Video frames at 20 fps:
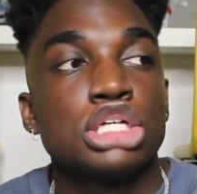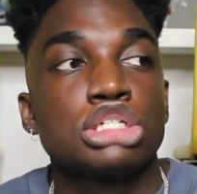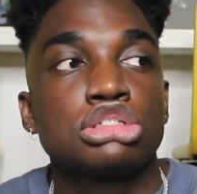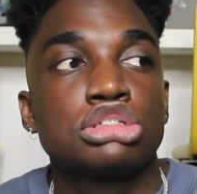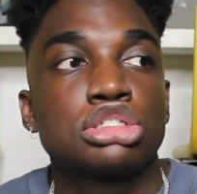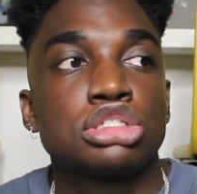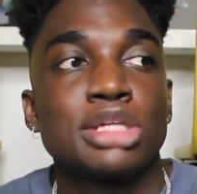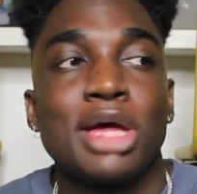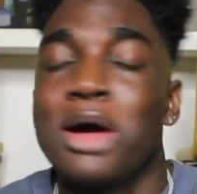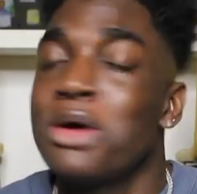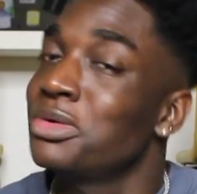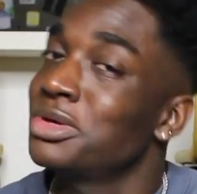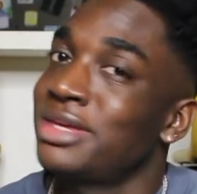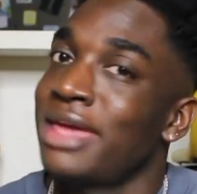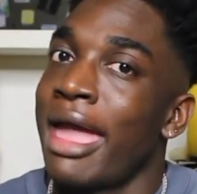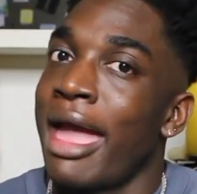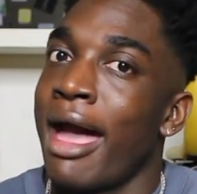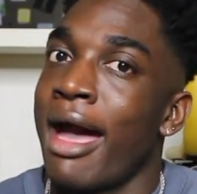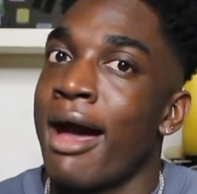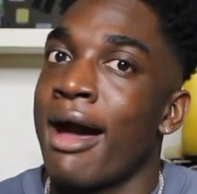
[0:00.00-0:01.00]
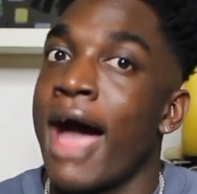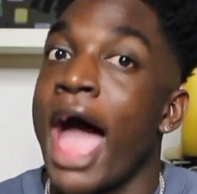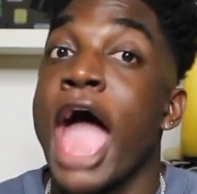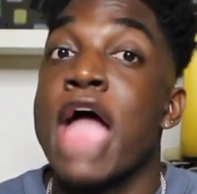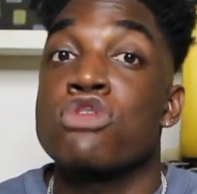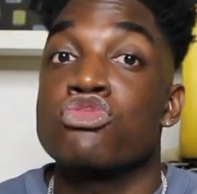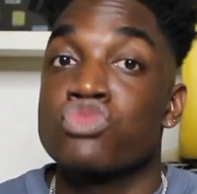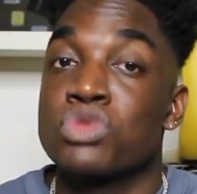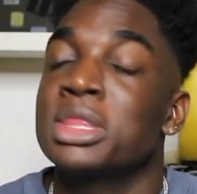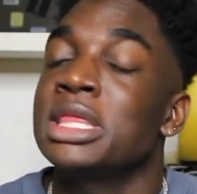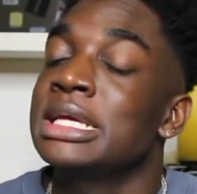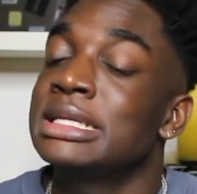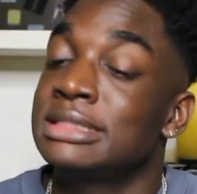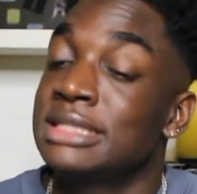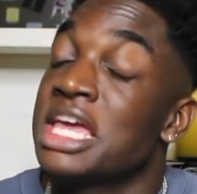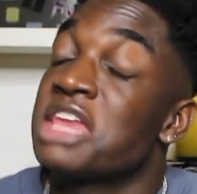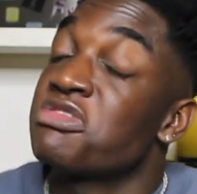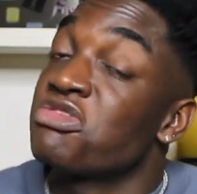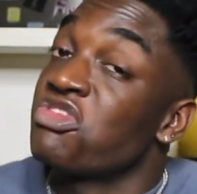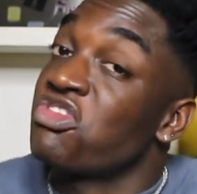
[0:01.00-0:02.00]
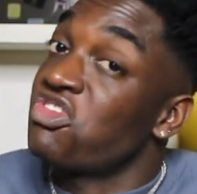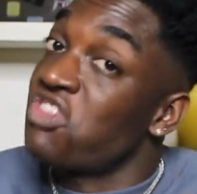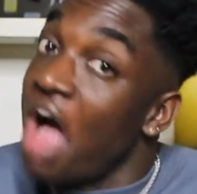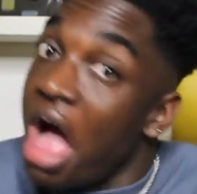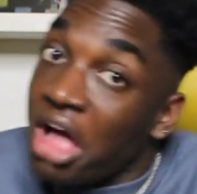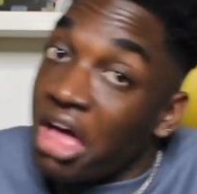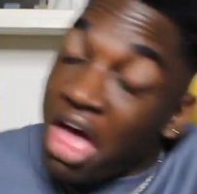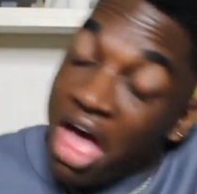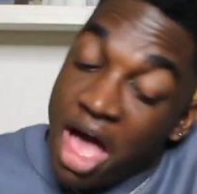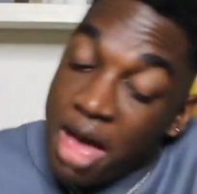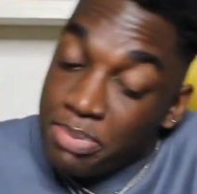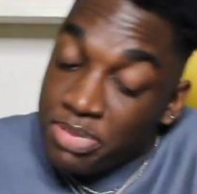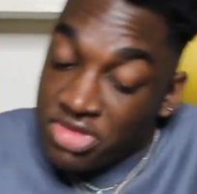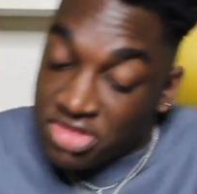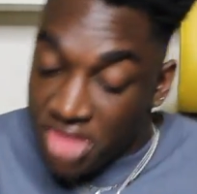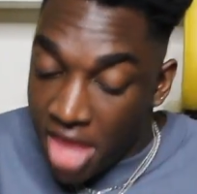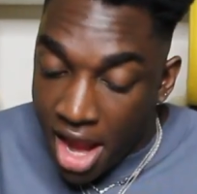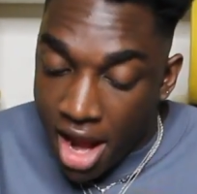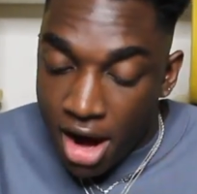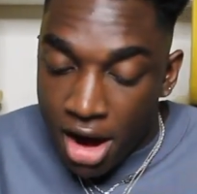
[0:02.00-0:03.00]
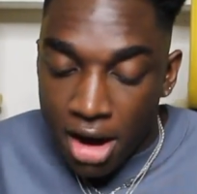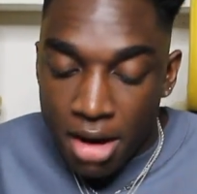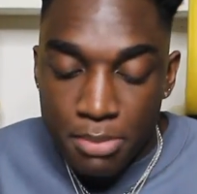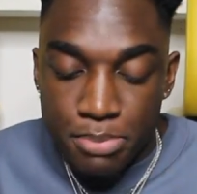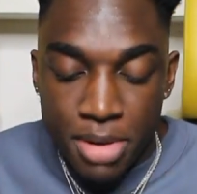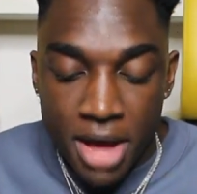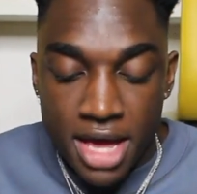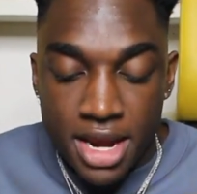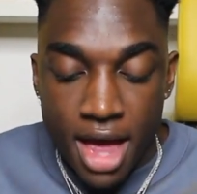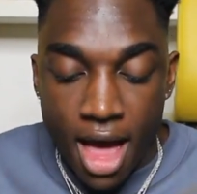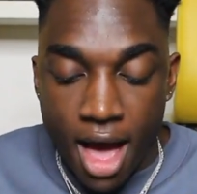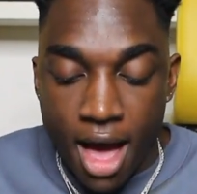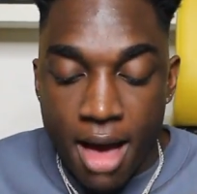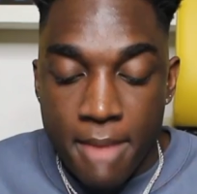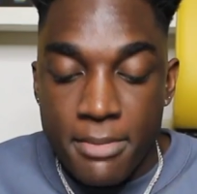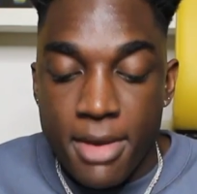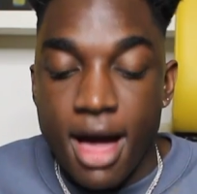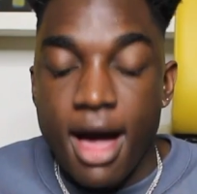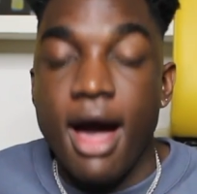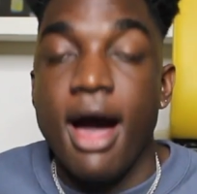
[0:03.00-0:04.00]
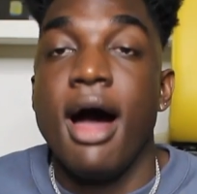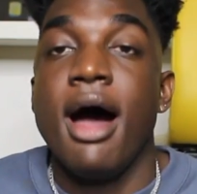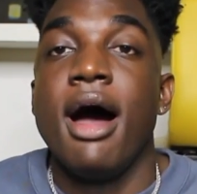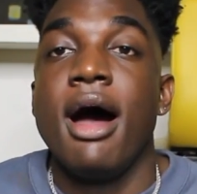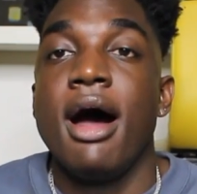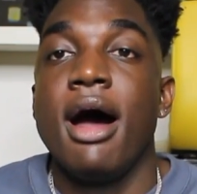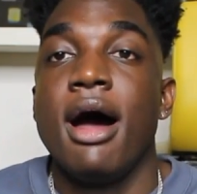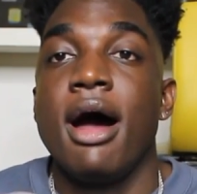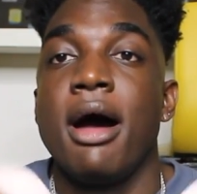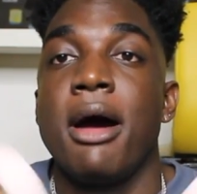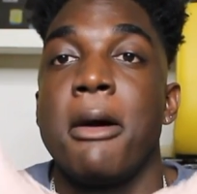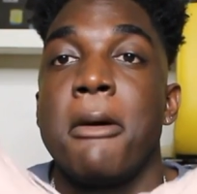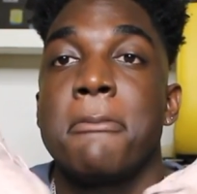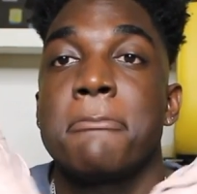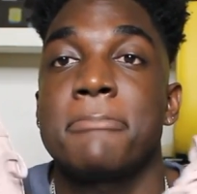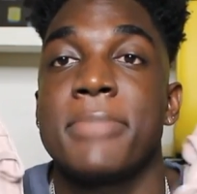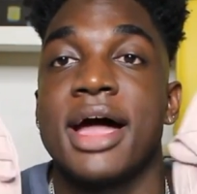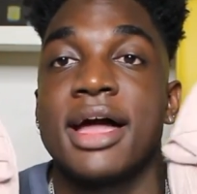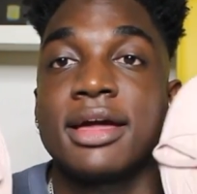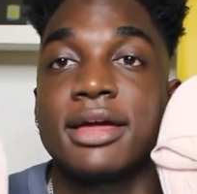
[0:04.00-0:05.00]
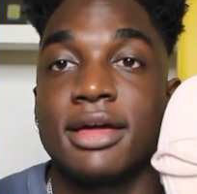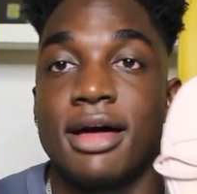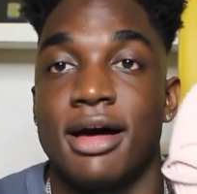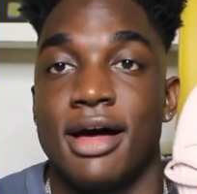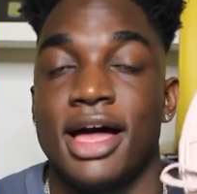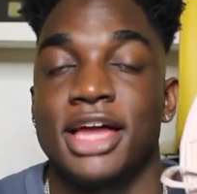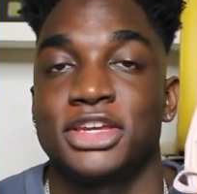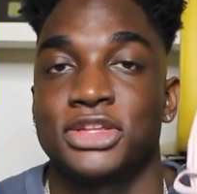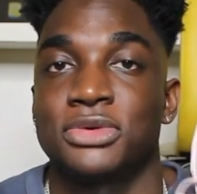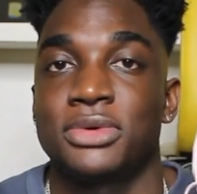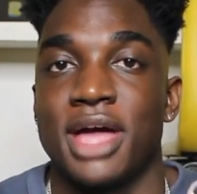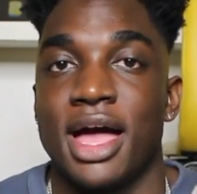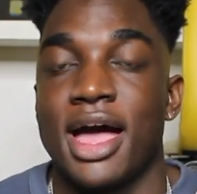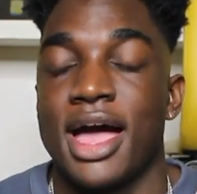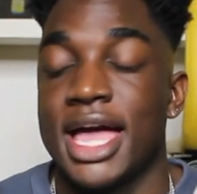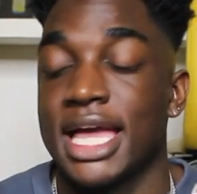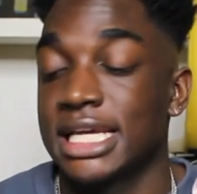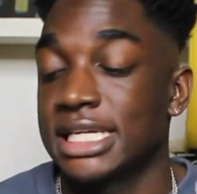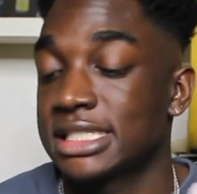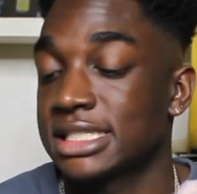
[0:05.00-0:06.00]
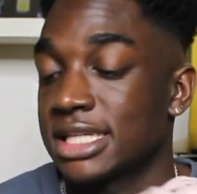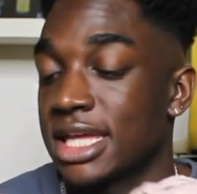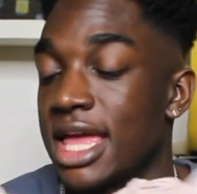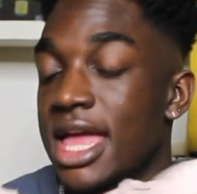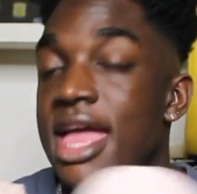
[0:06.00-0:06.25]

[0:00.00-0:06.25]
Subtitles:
So yeah, I really did fuck up there, but oh my god, you guys.